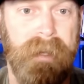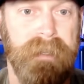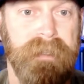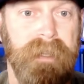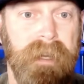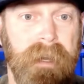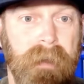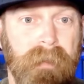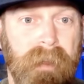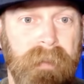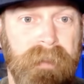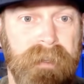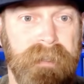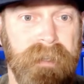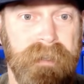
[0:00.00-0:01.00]
thing that
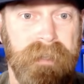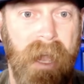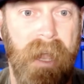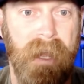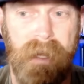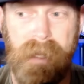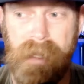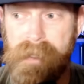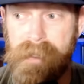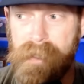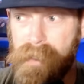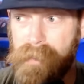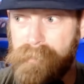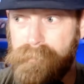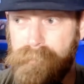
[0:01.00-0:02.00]
this society
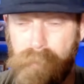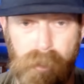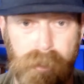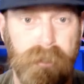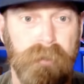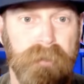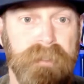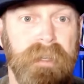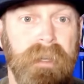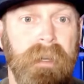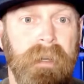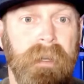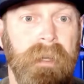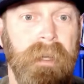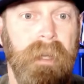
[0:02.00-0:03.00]
can produce.
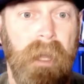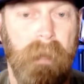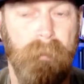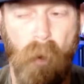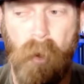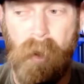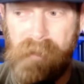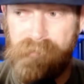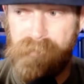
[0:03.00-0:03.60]
And the more I feel